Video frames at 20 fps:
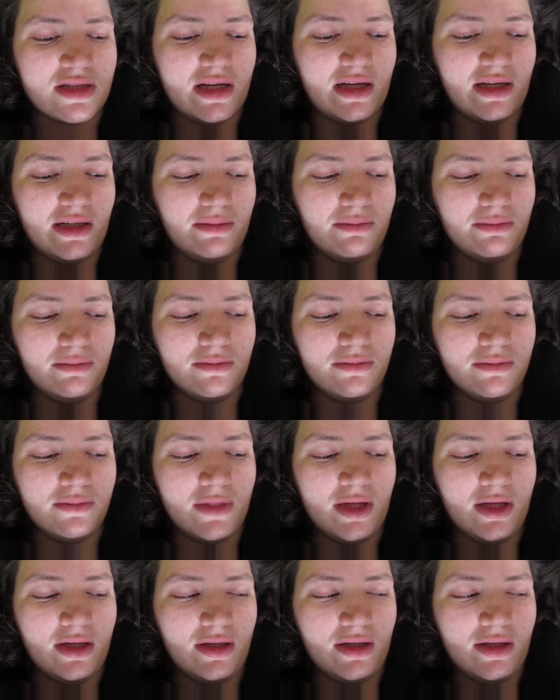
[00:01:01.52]
um,
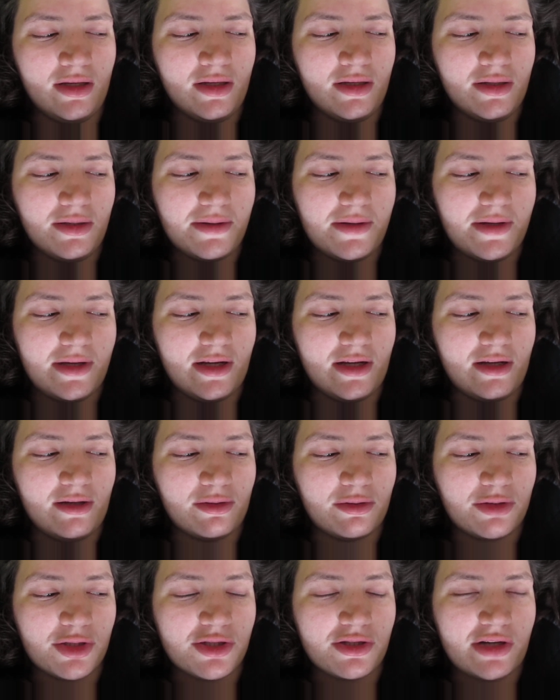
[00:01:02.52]
you
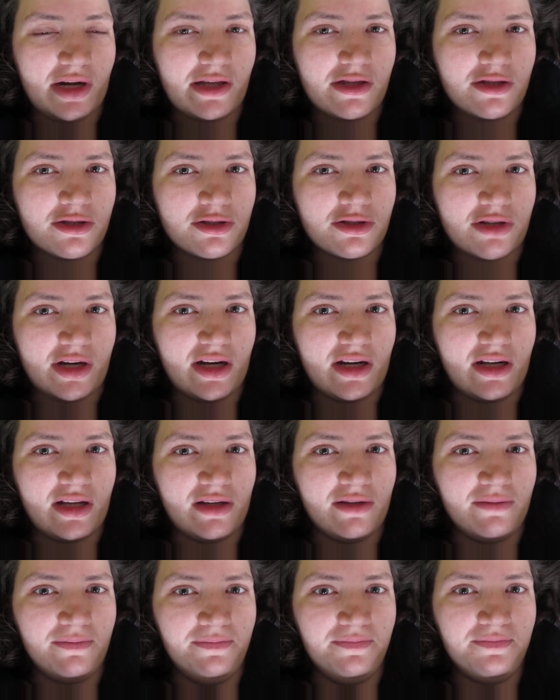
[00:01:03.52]
know, strength
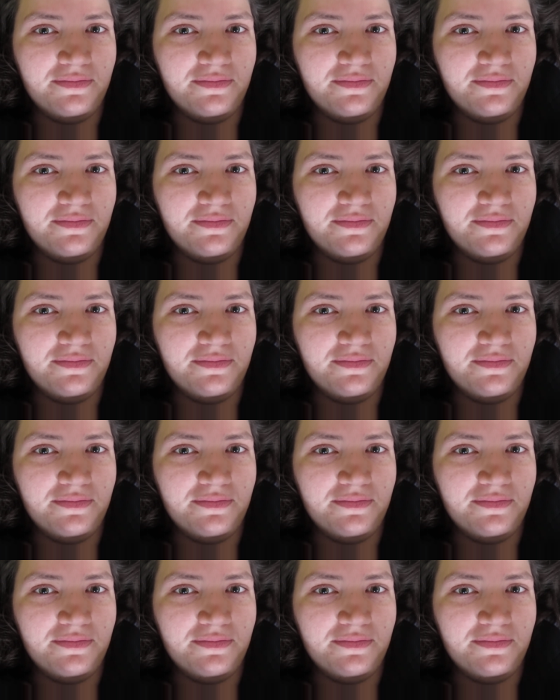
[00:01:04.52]
training